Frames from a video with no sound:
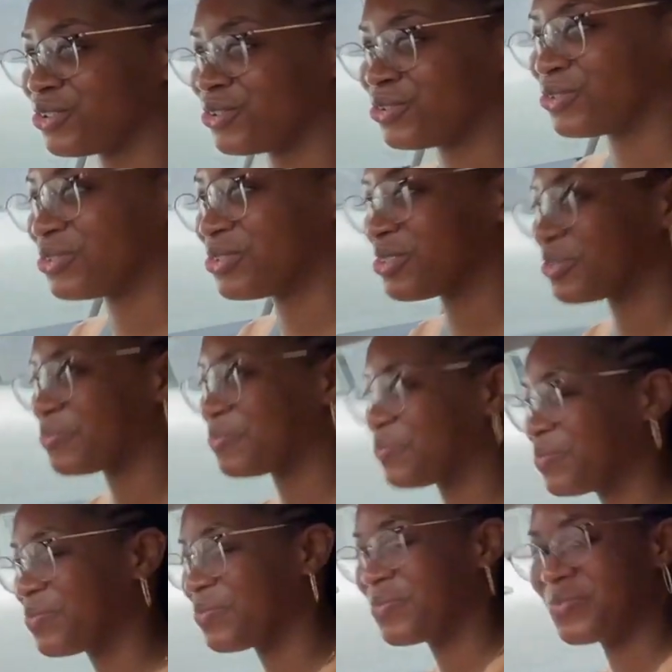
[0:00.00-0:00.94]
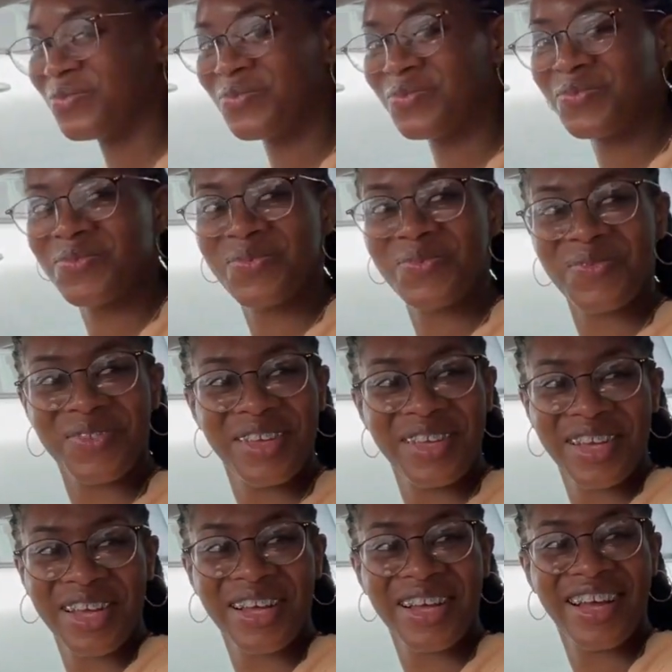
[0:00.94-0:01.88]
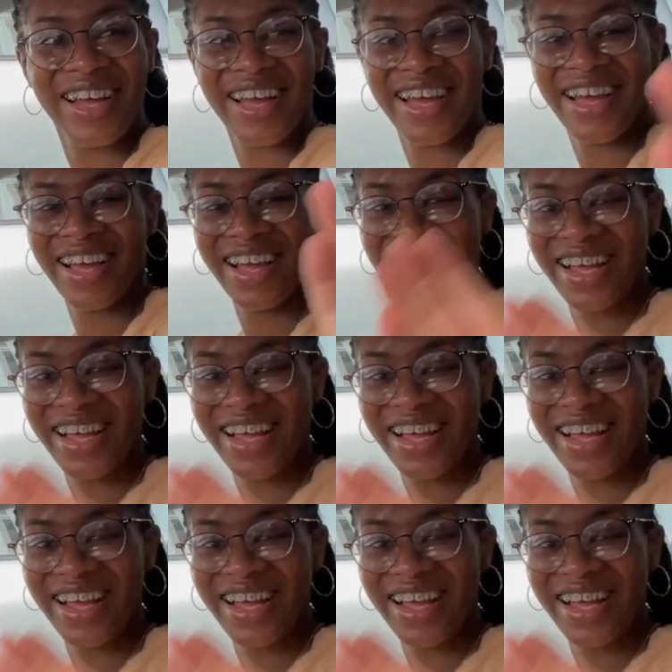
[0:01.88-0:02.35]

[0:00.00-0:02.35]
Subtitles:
Done. All right, Mariam.